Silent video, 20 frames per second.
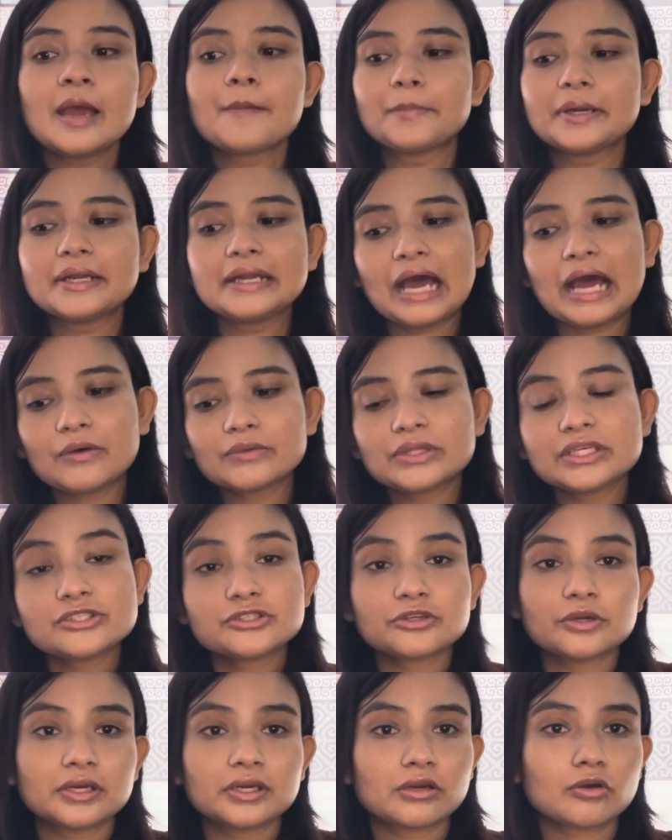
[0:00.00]
but now that
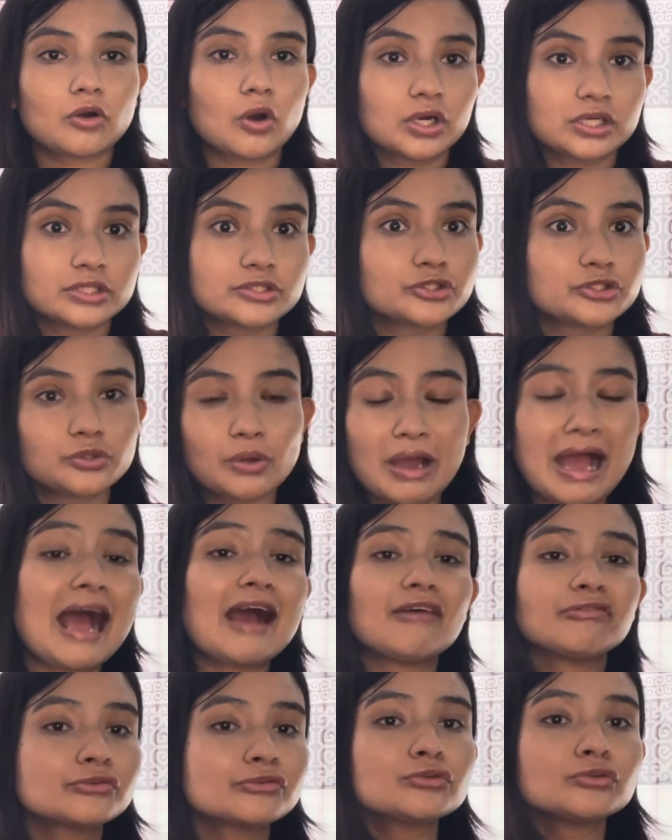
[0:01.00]
you're in college you
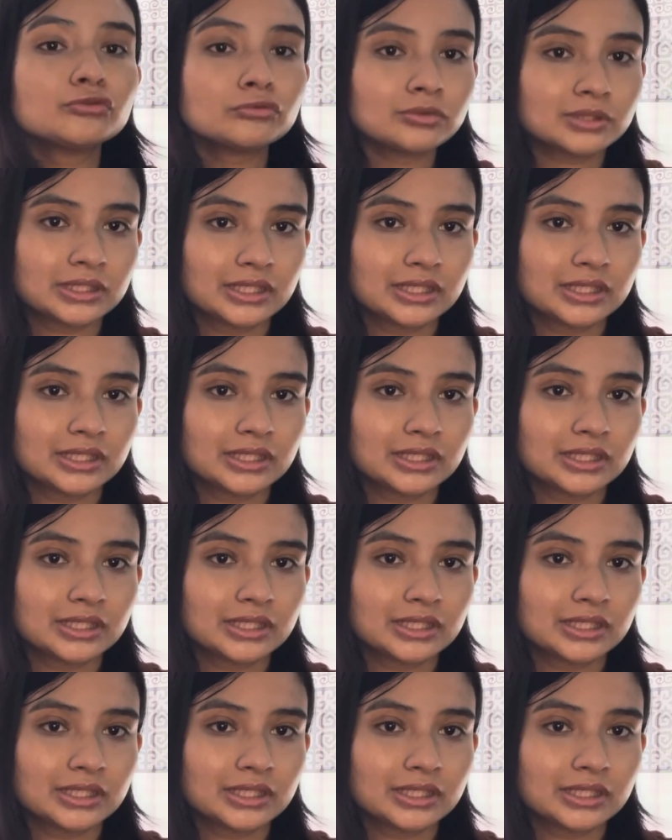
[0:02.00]
have to